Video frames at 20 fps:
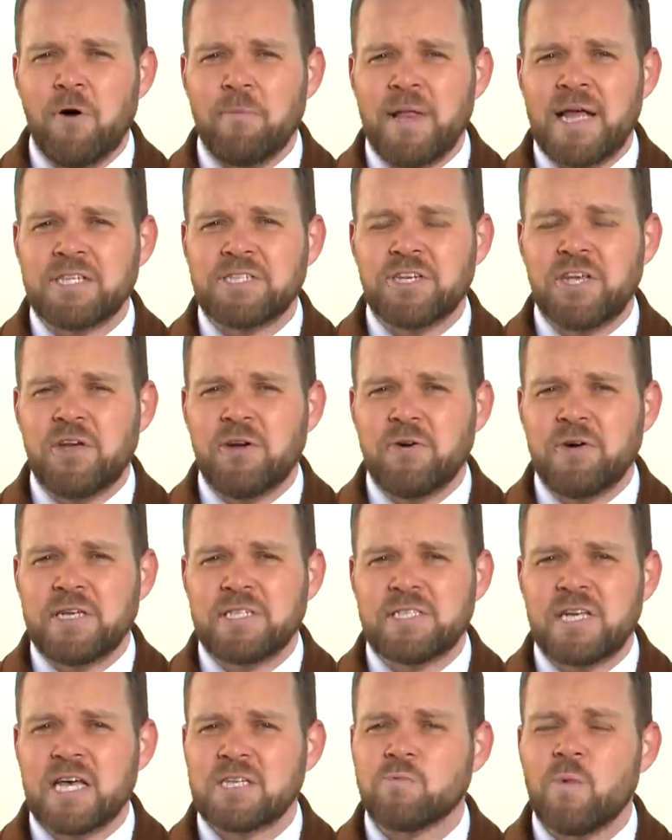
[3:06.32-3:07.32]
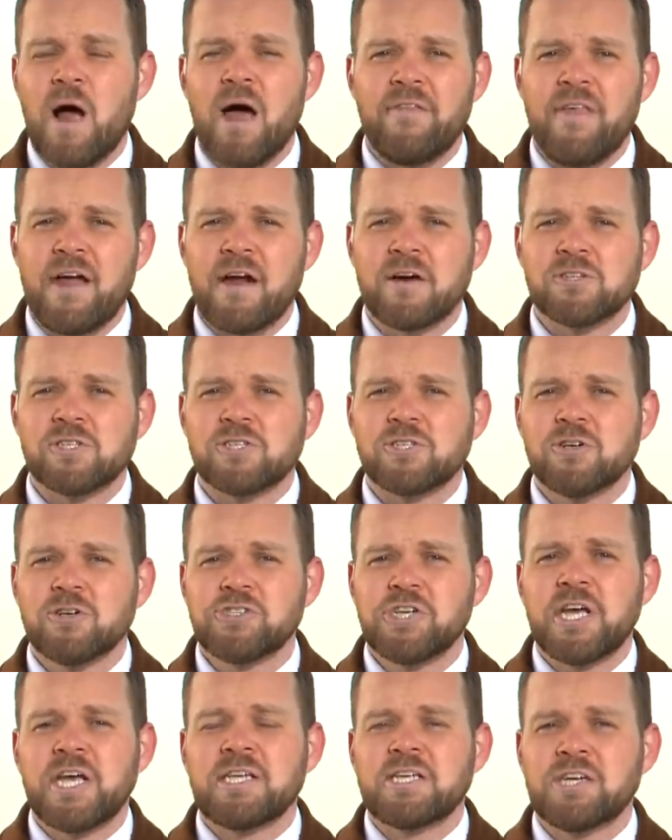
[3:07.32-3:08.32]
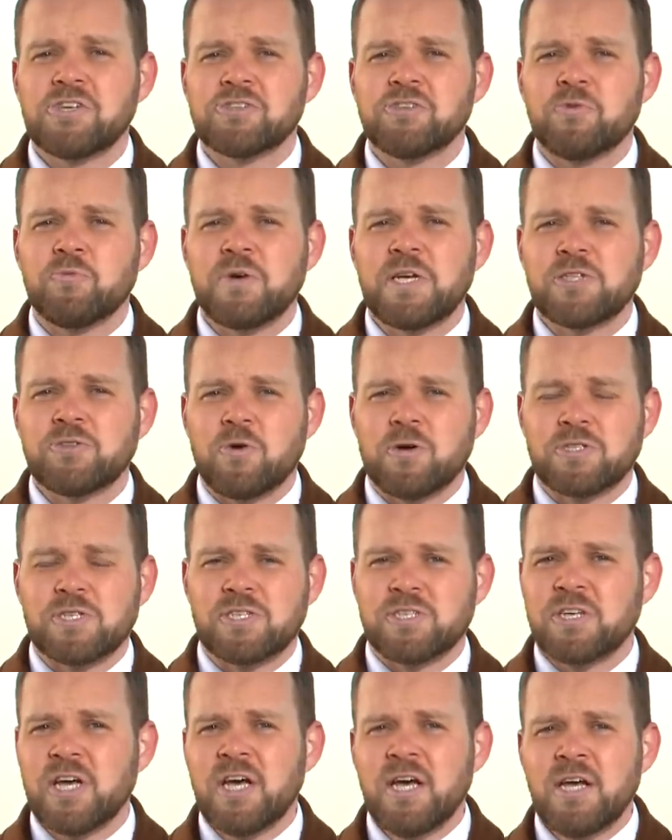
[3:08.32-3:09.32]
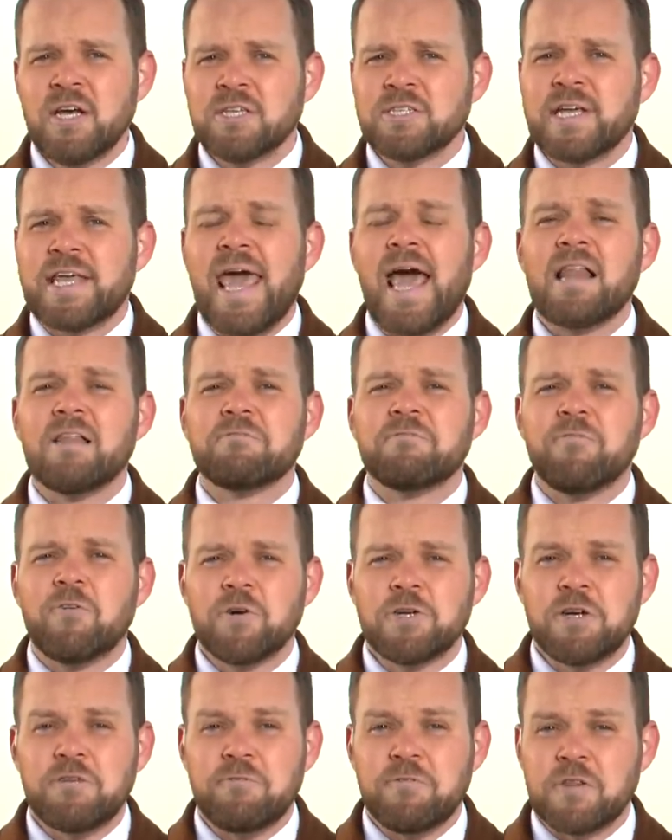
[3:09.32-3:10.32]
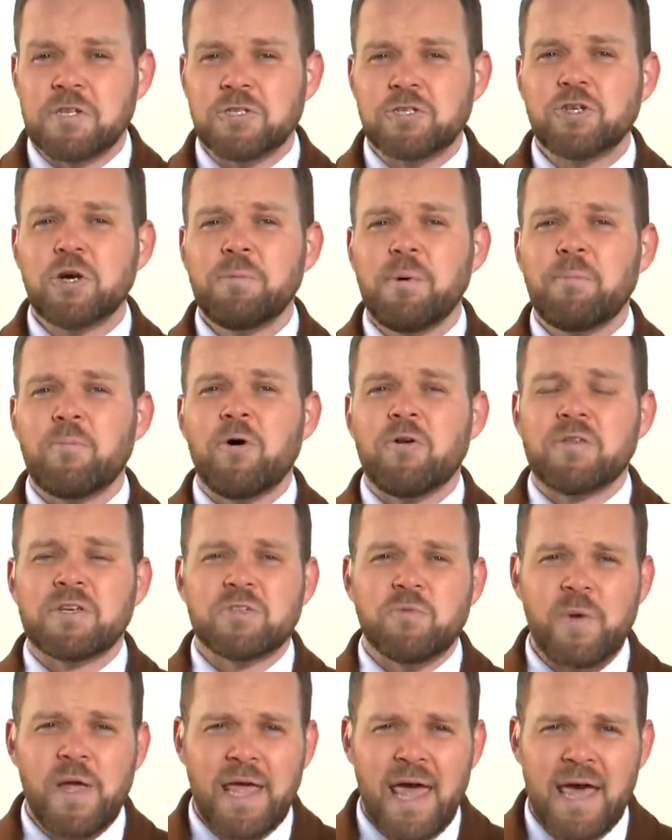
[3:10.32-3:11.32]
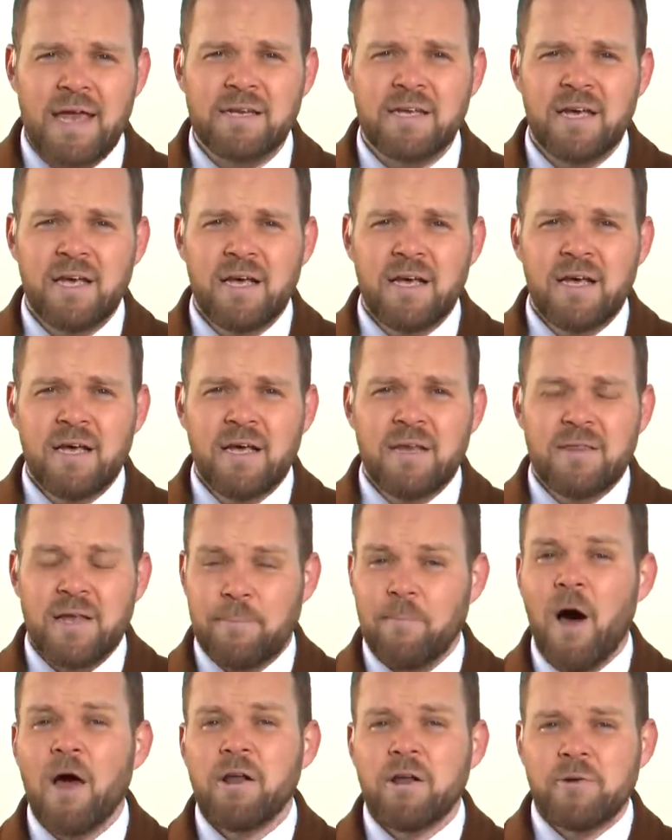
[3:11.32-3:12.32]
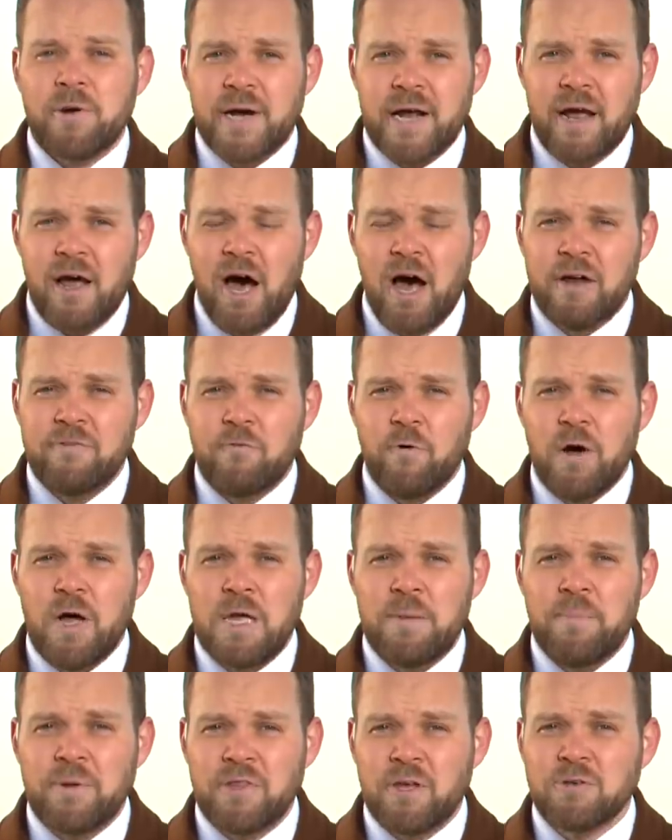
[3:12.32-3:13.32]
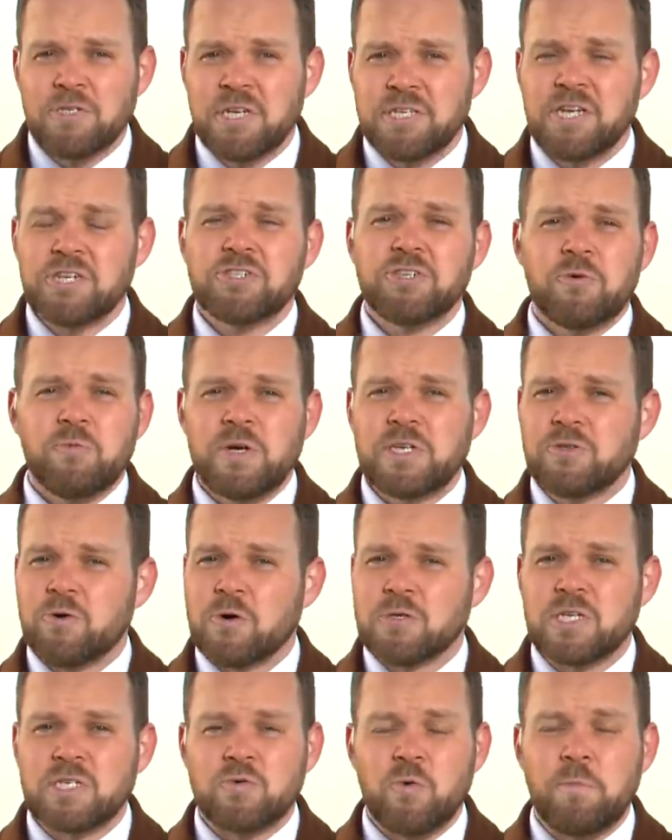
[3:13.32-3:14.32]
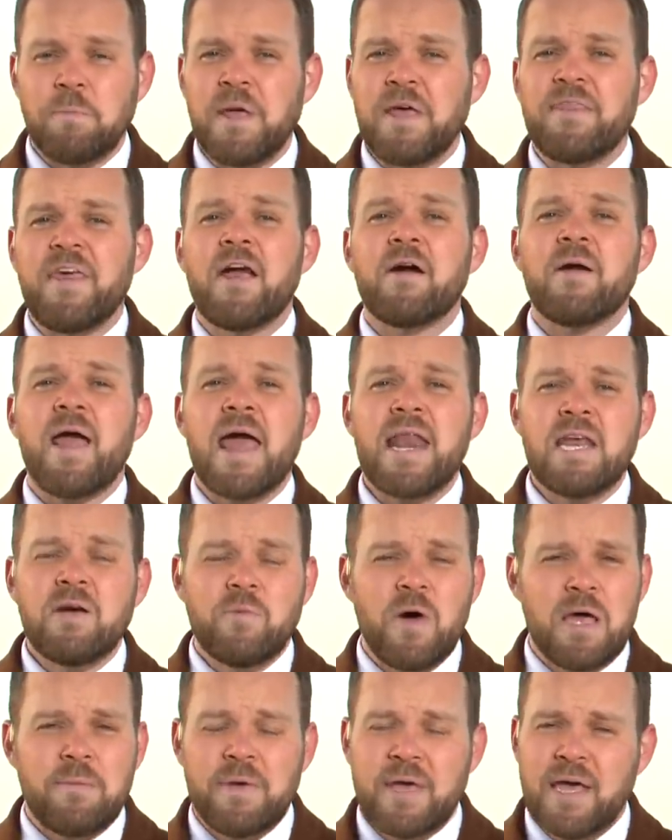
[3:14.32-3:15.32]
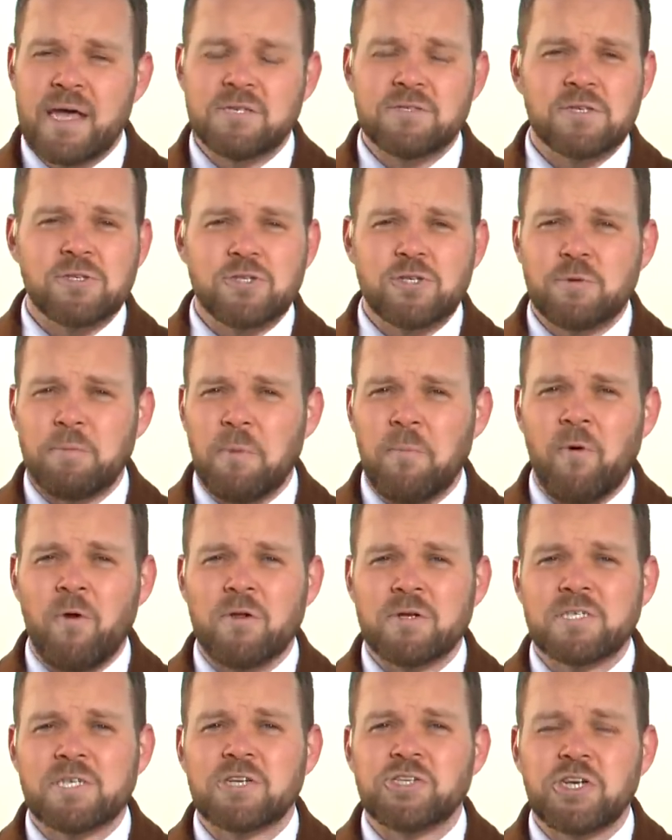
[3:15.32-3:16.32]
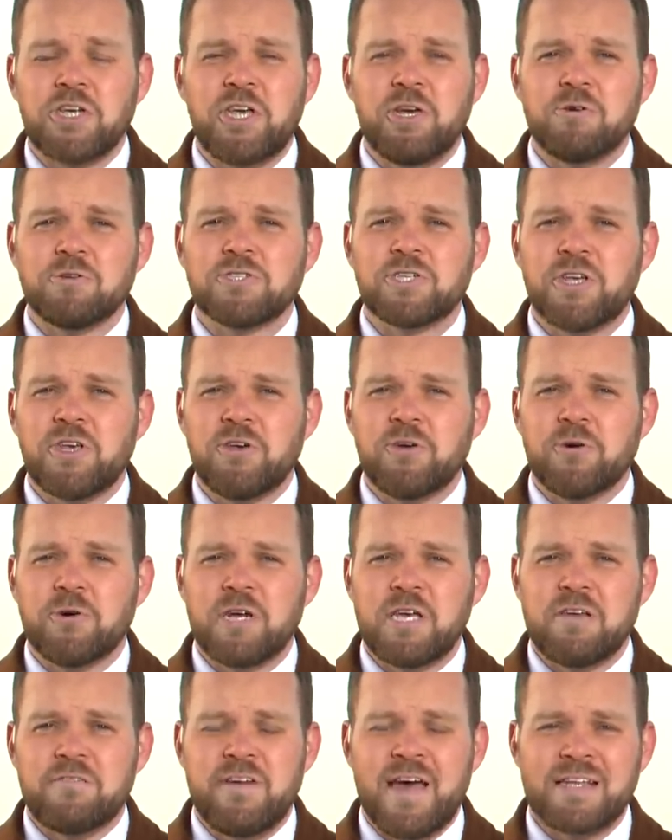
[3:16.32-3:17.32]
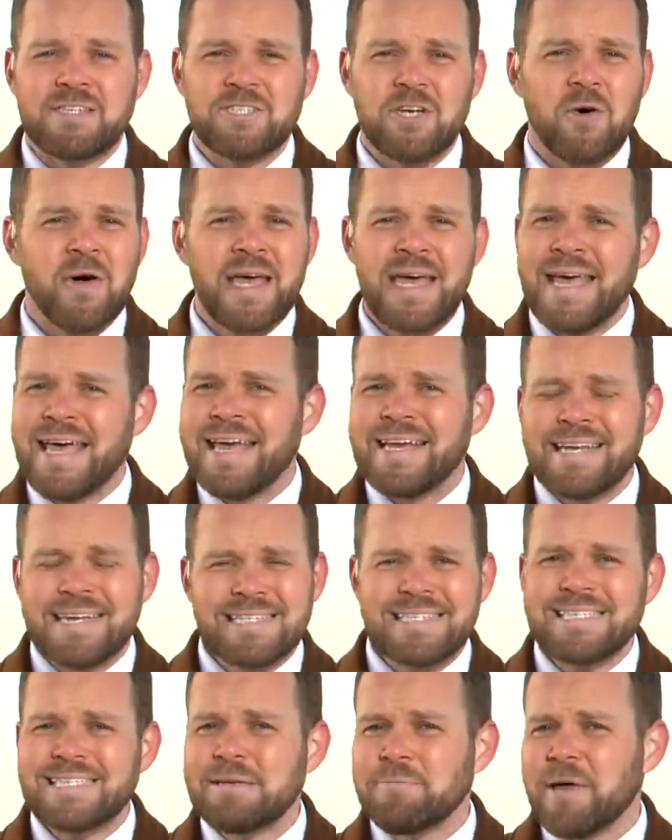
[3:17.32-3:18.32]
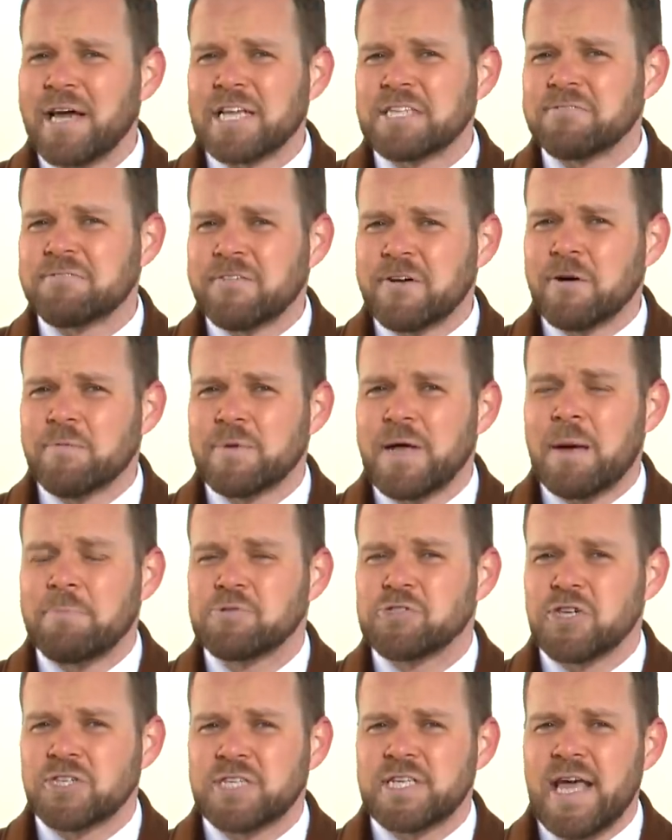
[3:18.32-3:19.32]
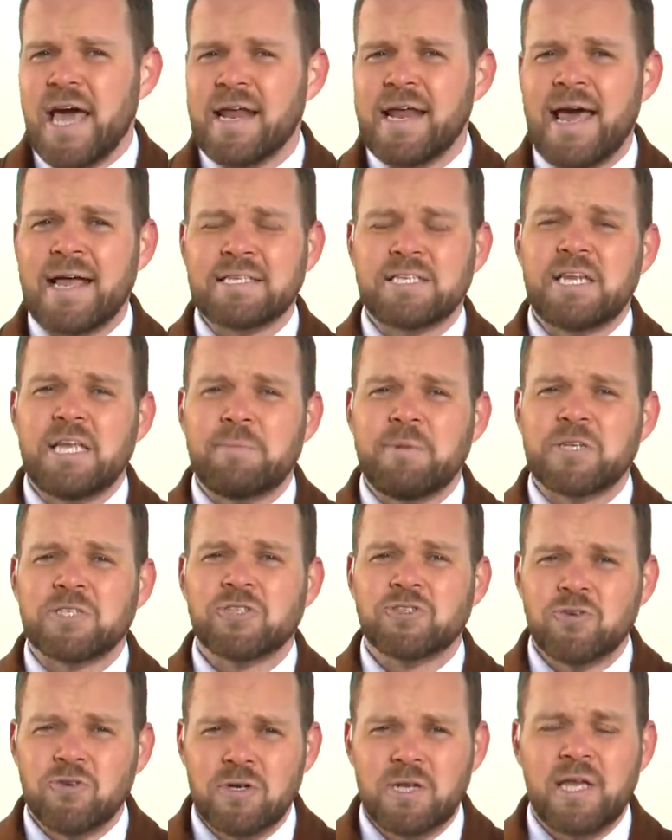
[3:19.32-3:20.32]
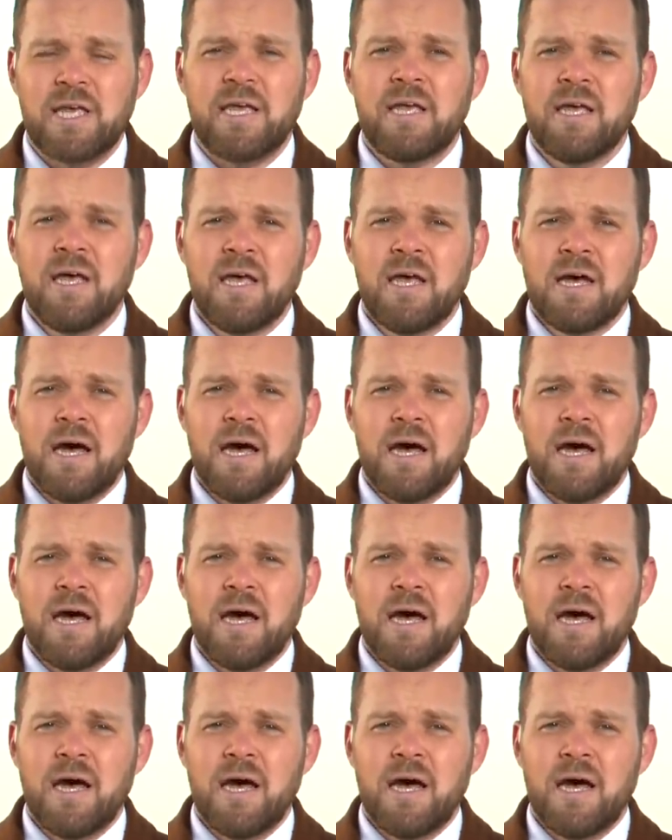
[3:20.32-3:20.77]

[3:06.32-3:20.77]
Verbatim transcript: of Homeland Security says while they are surging additional resources to California for the Super Bowl this weekend, they're monitoring a convoy, but those additional resources would be there anyway because the Super Bowl is such a huge security event. So it doesn't seem like it's firmed up just yet, Anthony, but certainly